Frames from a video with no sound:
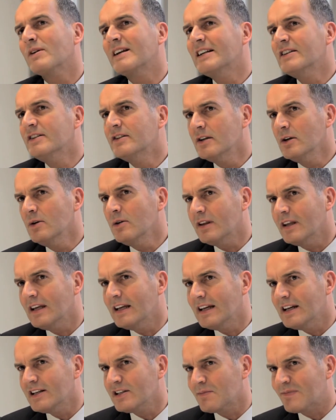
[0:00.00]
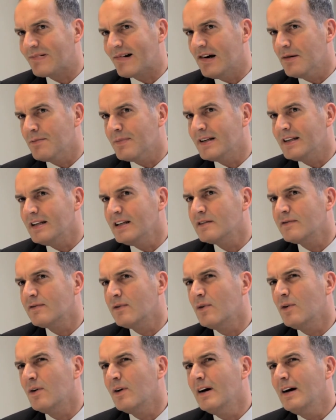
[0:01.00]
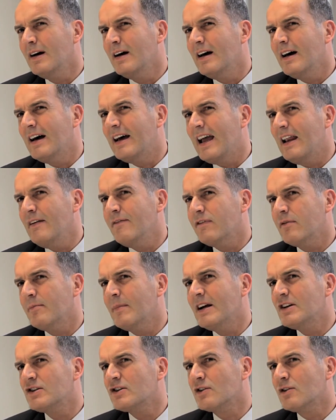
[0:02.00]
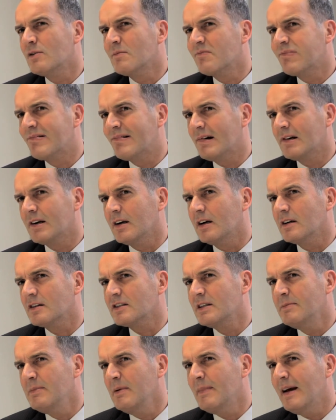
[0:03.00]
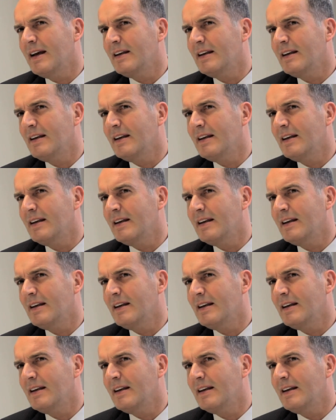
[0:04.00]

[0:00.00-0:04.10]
What I do think is appropriate is for information on products to